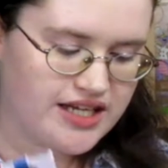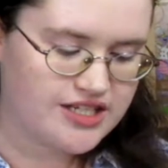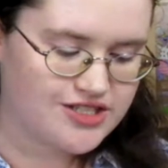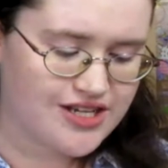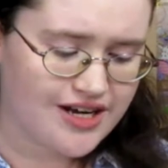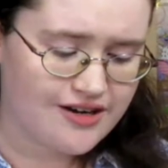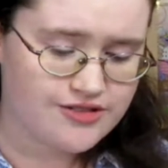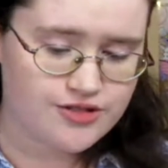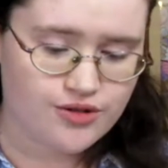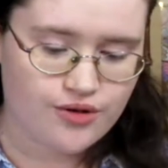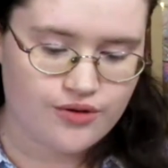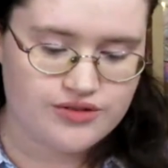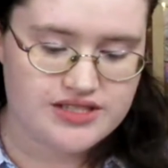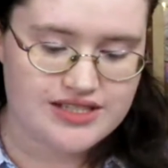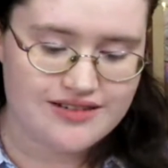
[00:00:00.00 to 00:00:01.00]
Each character
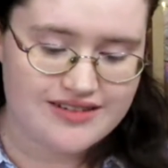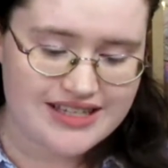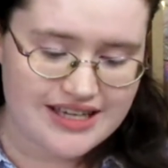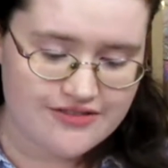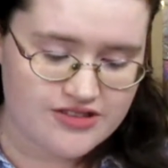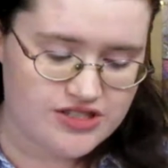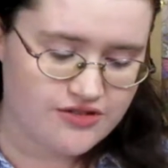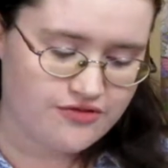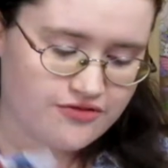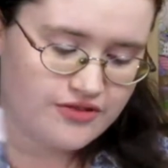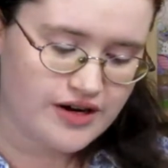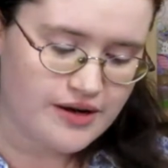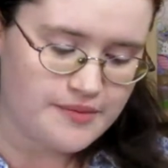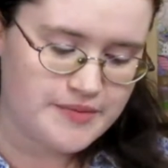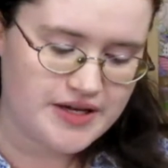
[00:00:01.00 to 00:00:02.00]
holds their gifts
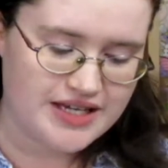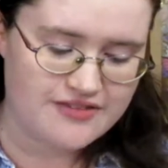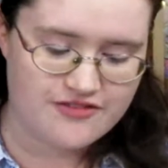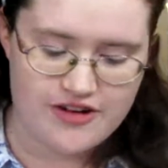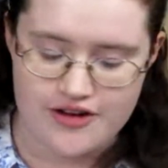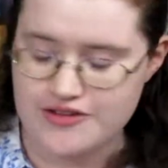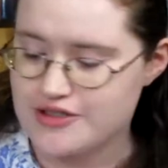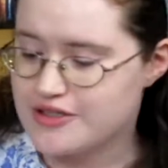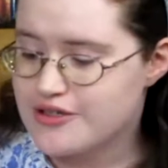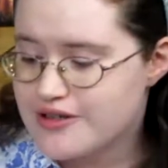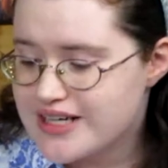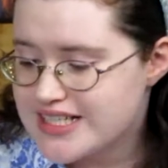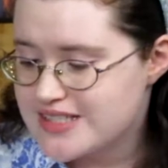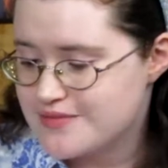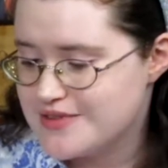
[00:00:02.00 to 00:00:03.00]
from Father
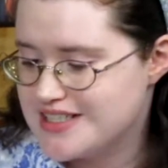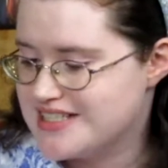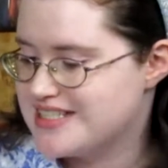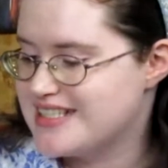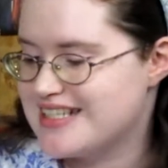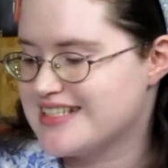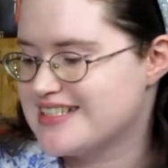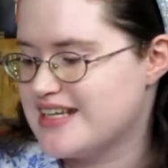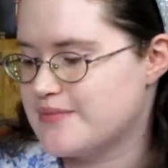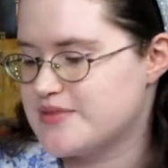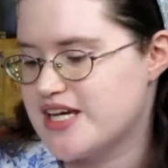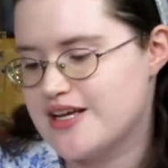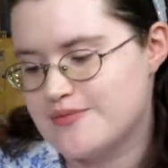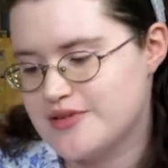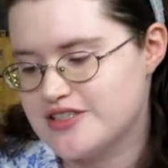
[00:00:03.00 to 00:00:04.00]
Christmas,
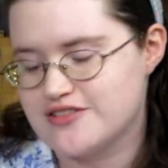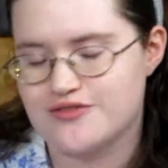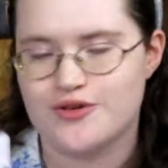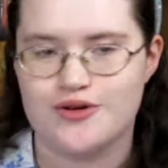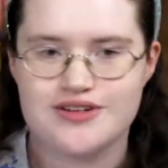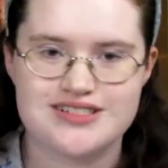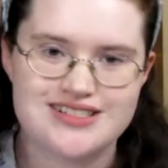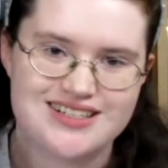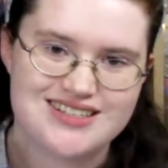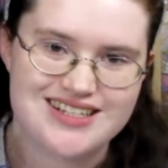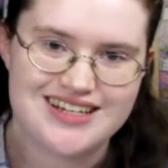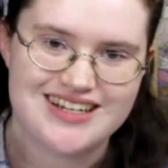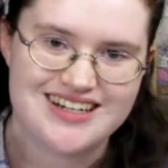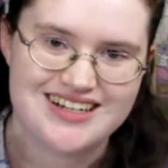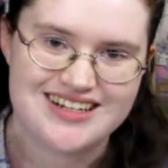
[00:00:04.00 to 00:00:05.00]
except Edmund, of course, because
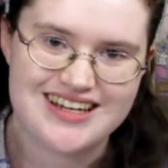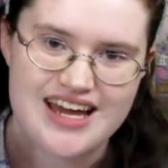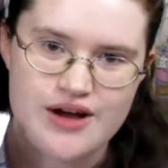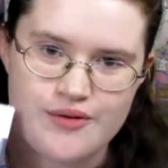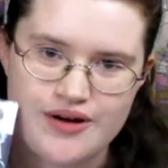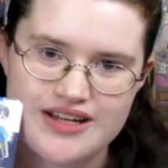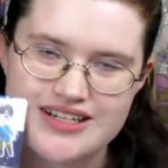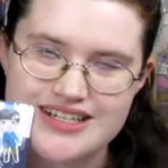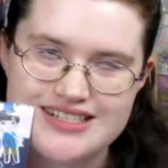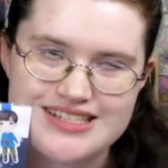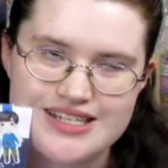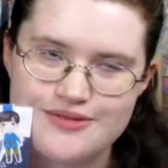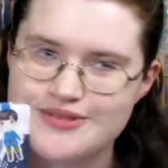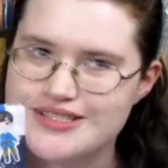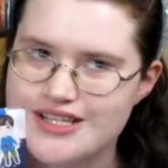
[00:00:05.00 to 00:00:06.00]
he didn't get one, because
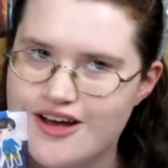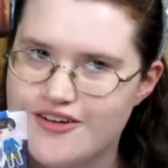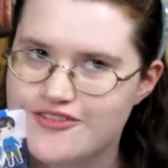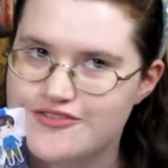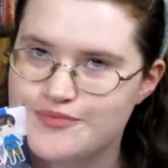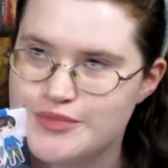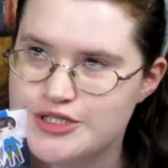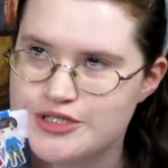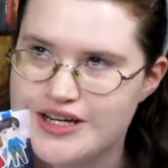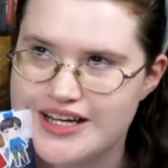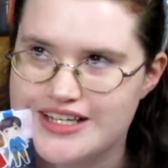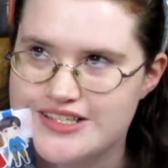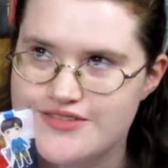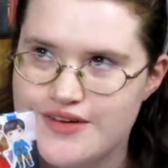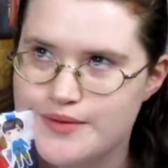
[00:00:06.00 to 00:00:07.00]
he was off
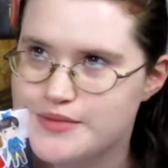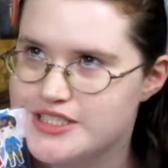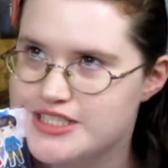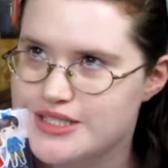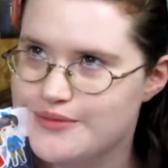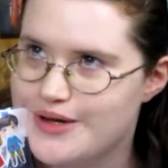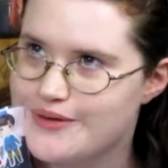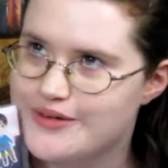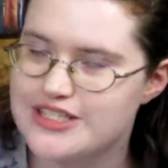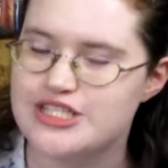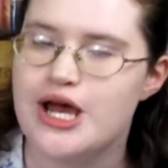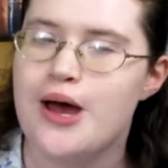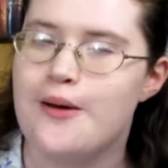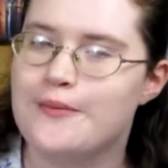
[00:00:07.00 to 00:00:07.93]
betraying his family to the White Witch.